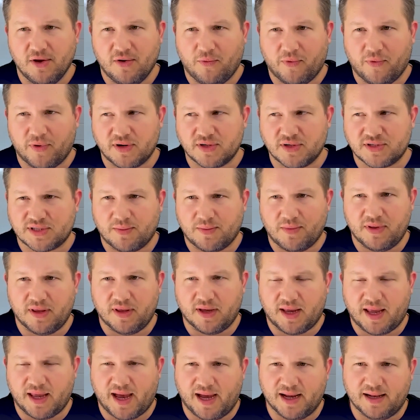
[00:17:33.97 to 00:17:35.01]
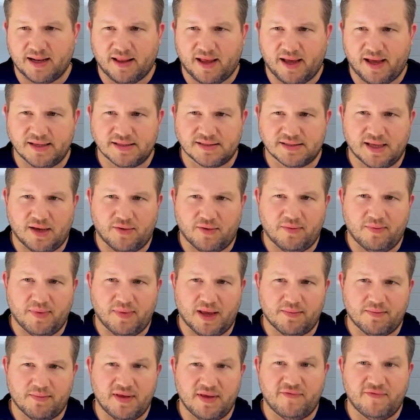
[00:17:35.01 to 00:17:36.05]
What are some of the guidelines that would
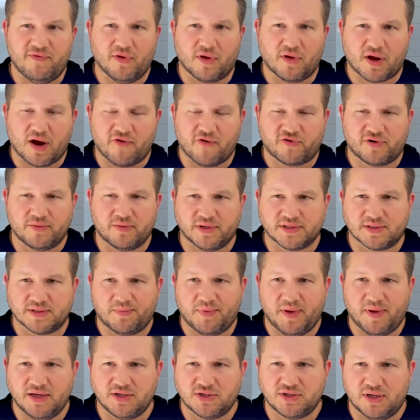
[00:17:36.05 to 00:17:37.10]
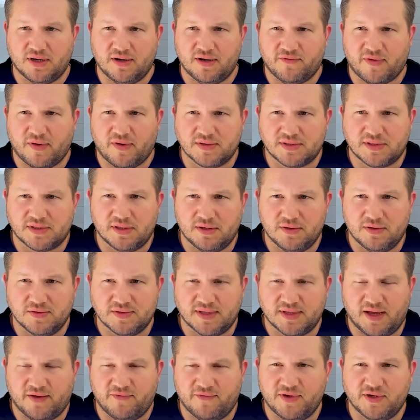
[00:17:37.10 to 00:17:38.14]
make me feel comfortable as a patient if I was to
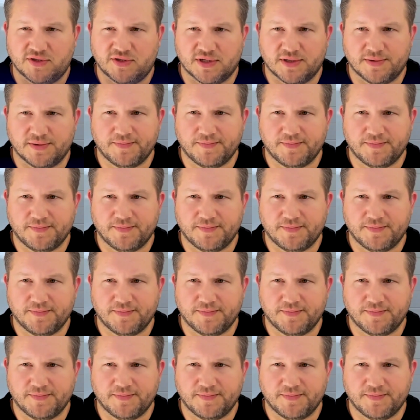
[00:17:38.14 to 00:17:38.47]
use that feature?